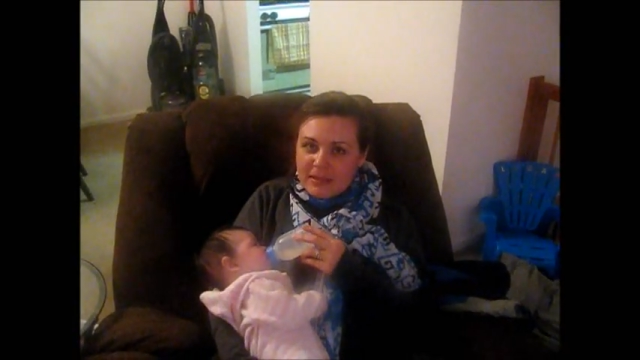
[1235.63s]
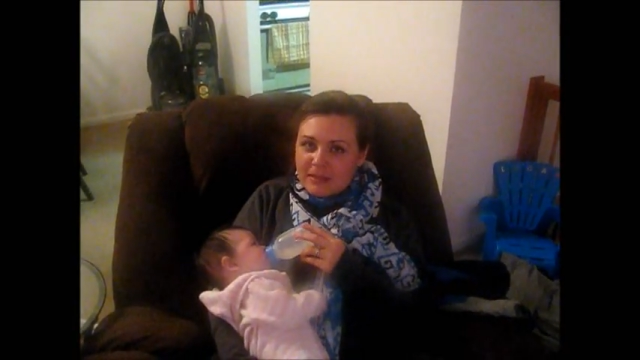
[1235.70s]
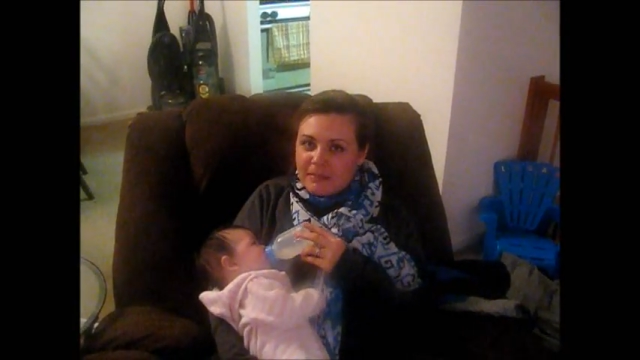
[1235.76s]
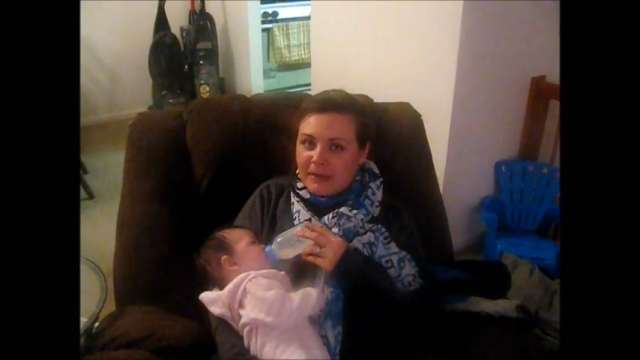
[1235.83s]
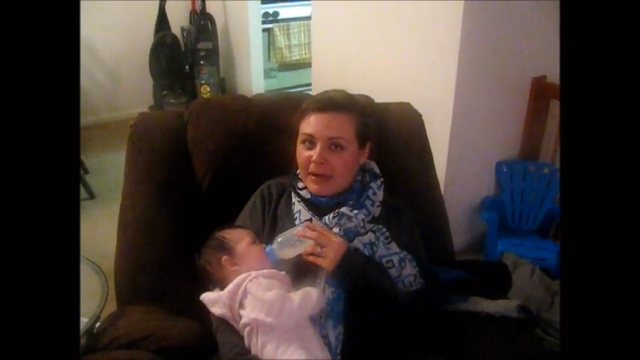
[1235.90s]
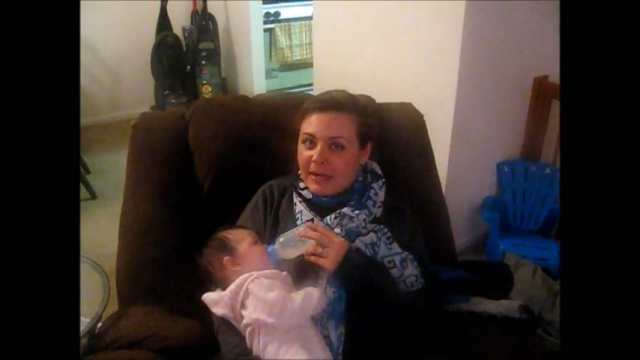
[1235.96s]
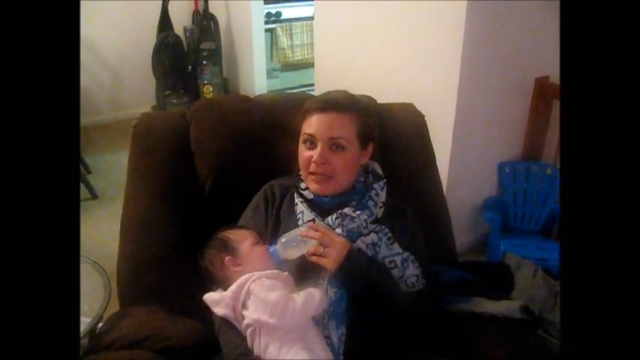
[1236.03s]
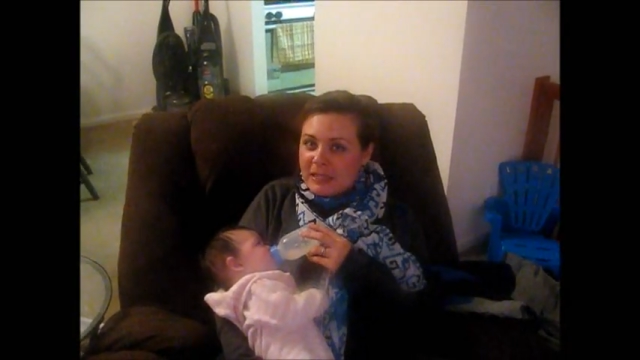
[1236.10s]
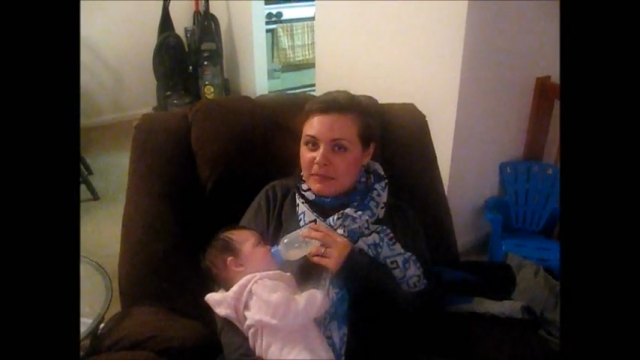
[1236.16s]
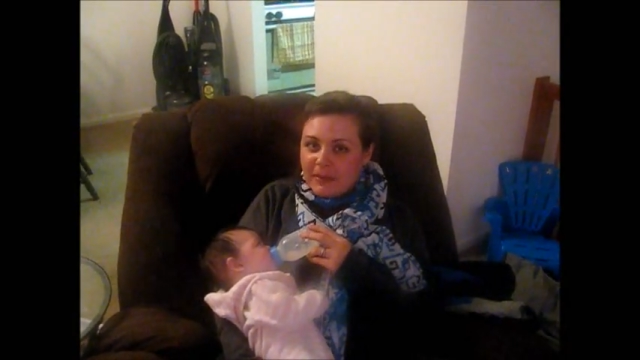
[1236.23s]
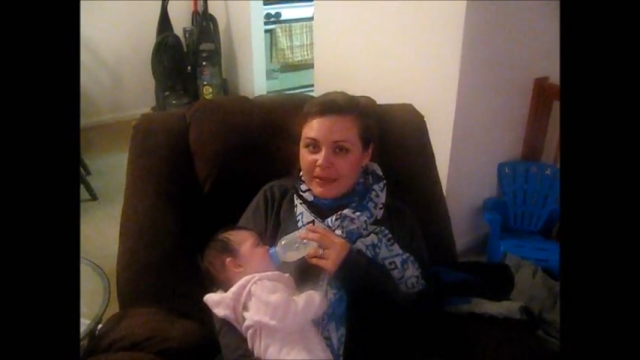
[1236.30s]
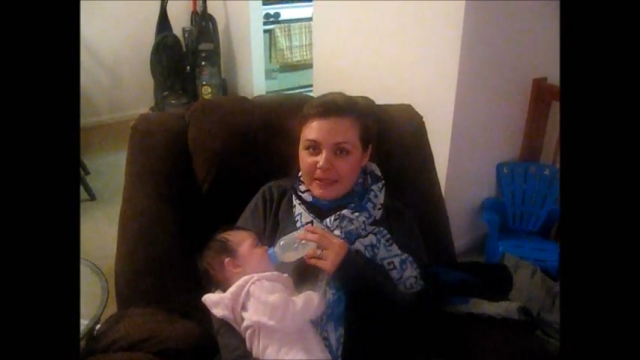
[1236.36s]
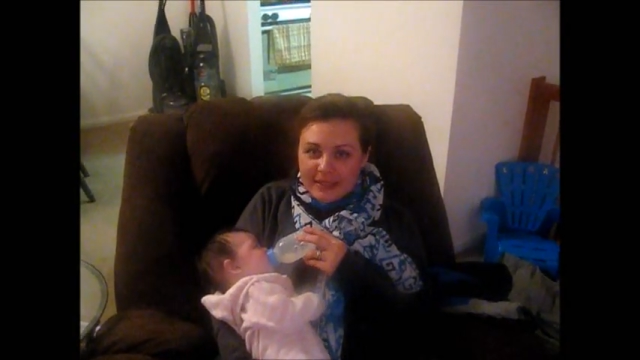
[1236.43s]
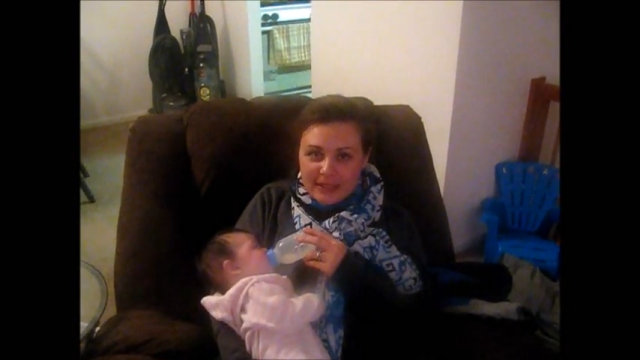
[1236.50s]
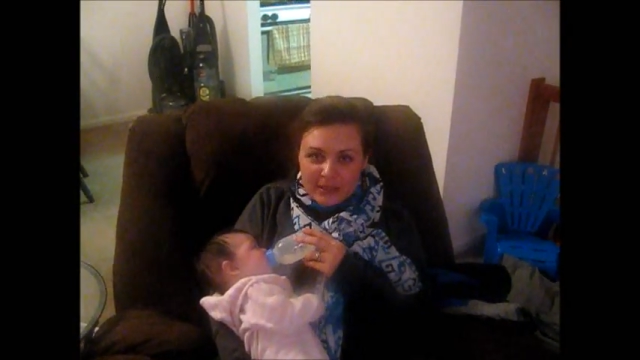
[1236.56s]
My
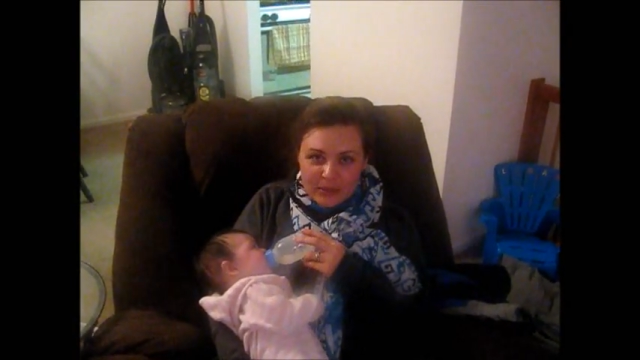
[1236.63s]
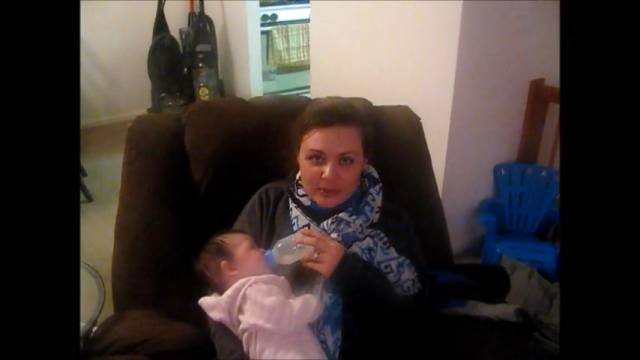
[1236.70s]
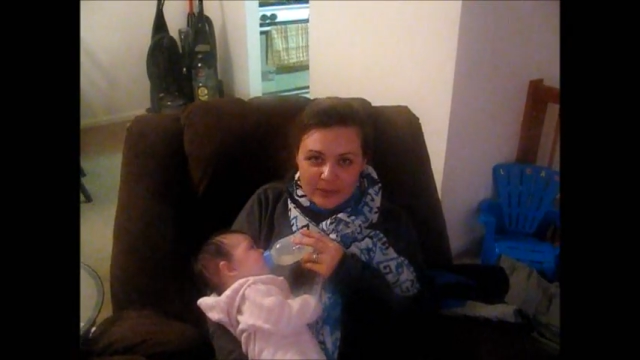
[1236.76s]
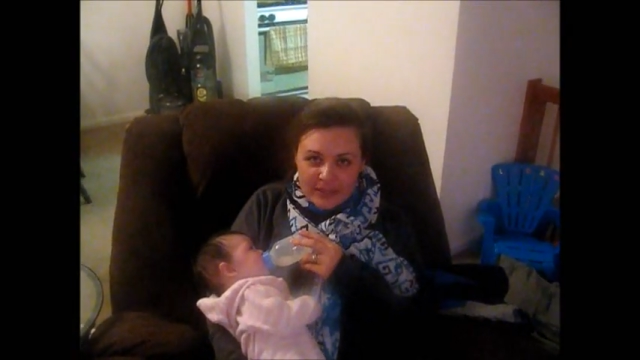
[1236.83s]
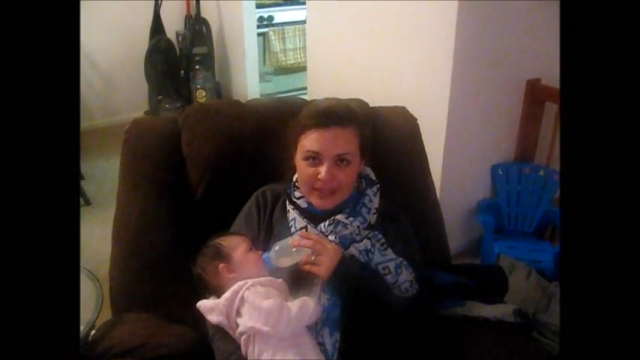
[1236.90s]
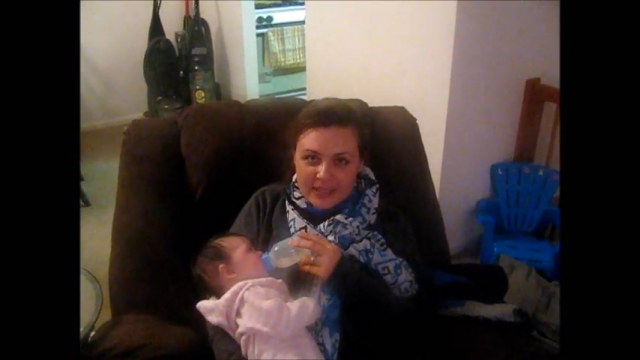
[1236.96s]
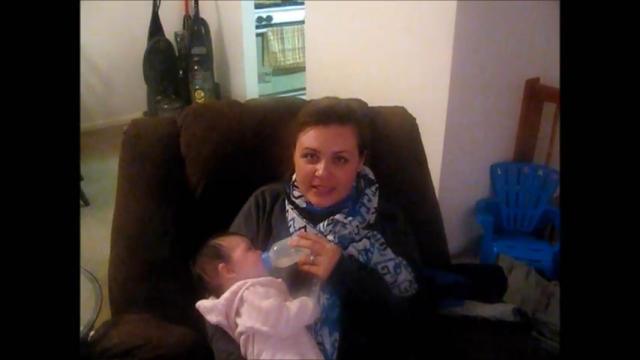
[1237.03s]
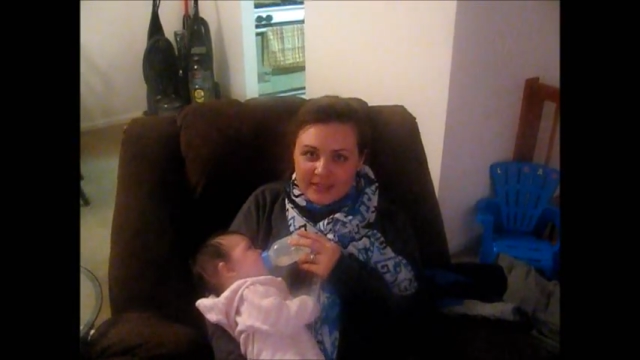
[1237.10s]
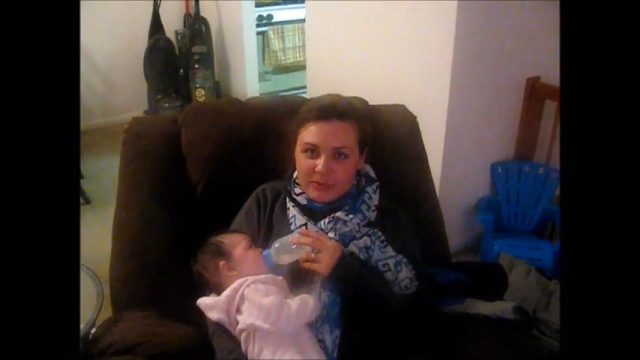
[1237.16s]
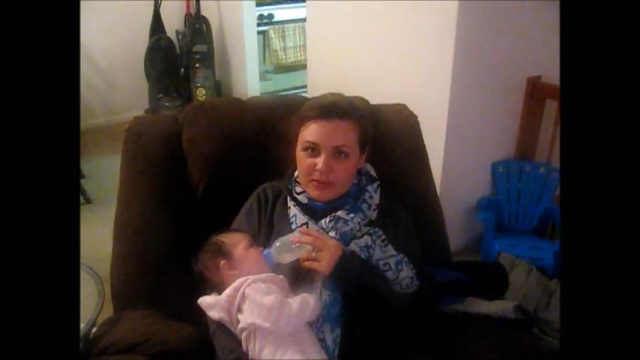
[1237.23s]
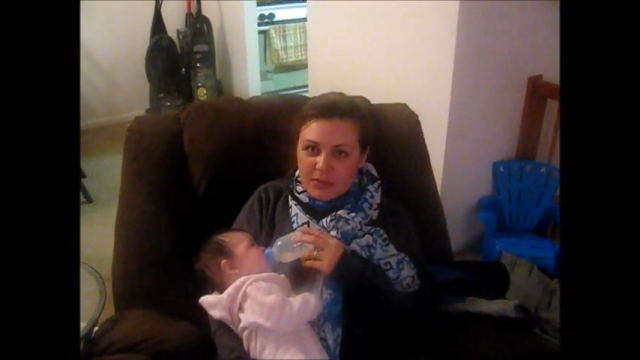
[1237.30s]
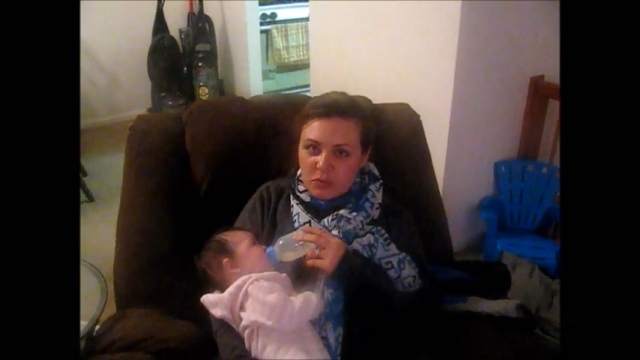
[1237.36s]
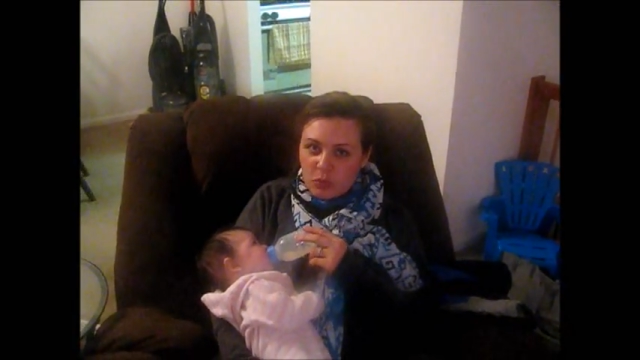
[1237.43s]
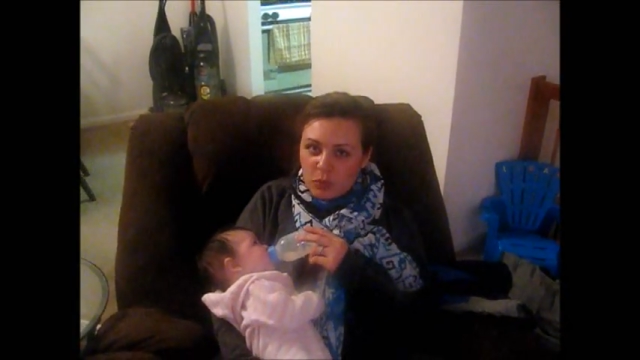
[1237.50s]
husband included was